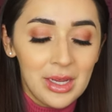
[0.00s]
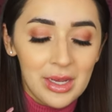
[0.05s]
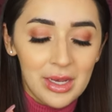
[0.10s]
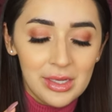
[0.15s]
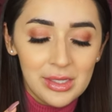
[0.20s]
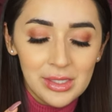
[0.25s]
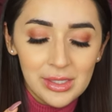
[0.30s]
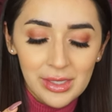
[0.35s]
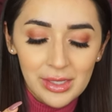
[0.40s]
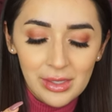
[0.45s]
It
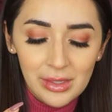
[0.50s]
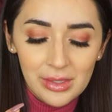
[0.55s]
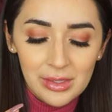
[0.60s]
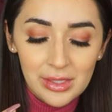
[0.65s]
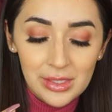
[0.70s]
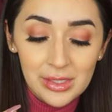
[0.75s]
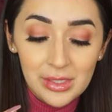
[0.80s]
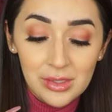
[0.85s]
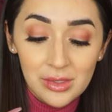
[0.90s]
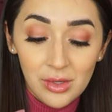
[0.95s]
just kind of,
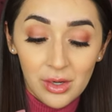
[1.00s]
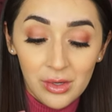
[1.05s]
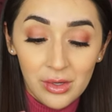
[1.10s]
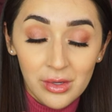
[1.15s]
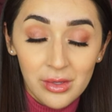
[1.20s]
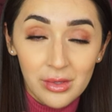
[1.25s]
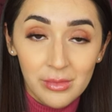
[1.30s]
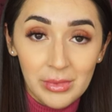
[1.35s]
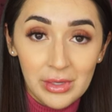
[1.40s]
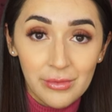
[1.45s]
this is
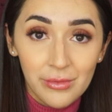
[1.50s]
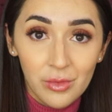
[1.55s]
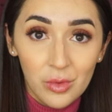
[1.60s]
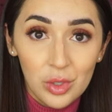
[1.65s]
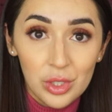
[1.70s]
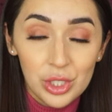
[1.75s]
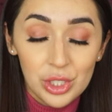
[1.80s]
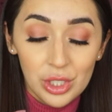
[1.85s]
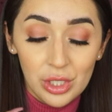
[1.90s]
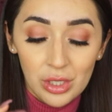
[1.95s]
darker than me for
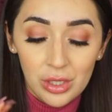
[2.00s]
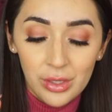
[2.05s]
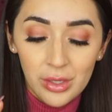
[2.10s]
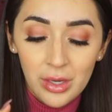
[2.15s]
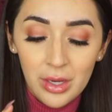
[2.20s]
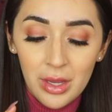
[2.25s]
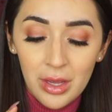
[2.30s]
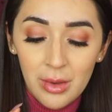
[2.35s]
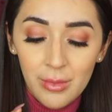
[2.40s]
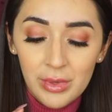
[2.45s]
sure,
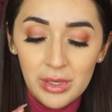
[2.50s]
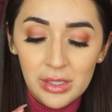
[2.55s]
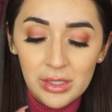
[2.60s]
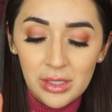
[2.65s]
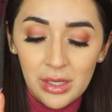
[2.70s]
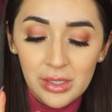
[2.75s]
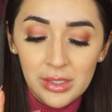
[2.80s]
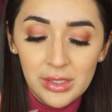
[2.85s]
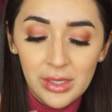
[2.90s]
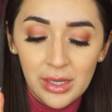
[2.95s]
but it
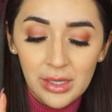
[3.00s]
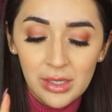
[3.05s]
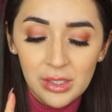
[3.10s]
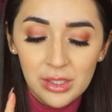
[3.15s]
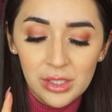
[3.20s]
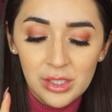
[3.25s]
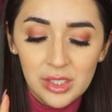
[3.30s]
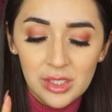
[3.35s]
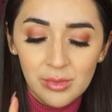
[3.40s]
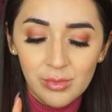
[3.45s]
does kind of
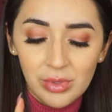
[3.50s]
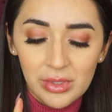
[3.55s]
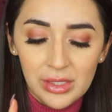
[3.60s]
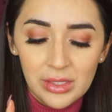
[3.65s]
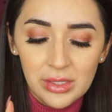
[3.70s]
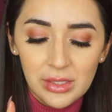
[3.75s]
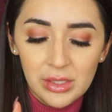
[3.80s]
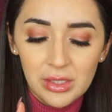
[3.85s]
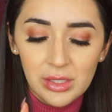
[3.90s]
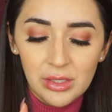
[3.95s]
just blend
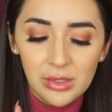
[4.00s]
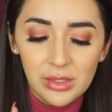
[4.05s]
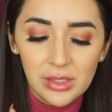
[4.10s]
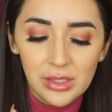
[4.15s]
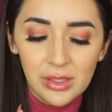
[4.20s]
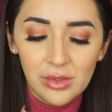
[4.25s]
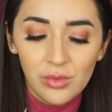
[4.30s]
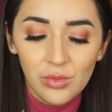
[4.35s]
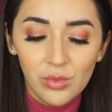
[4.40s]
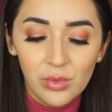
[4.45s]
into your
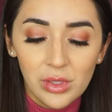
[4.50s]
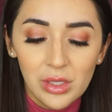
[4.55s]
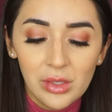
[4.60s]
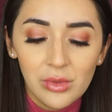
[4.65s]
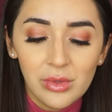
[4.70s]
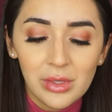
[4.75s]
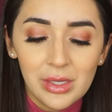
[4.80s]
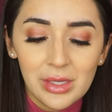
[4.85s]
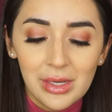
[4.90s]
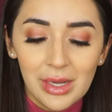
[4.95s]
skin really,
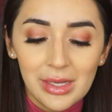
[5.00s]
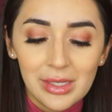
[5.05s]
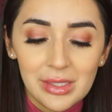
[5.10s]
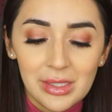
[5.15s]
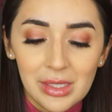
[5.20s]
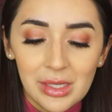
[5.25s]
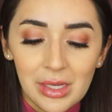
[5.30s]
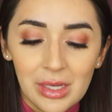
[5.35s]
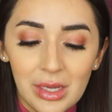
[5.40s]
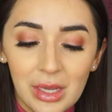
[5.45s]
really
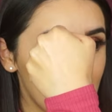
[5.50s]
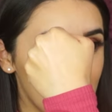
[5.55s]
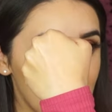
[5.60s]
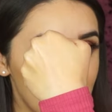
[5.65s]
nicely. It